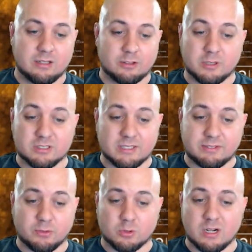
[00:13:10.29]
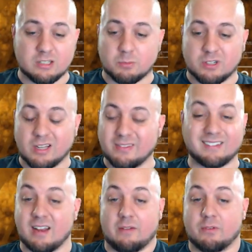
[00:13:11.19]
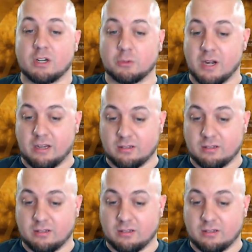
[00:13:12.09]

374 credits per ton. That's not very great.